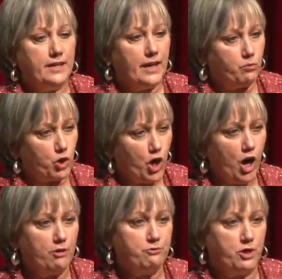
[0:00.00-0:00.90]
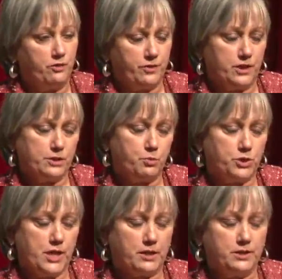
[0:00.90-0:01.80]
and we're confident that it's
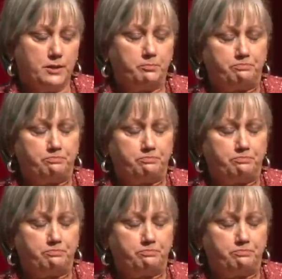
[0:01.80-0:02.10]
protected.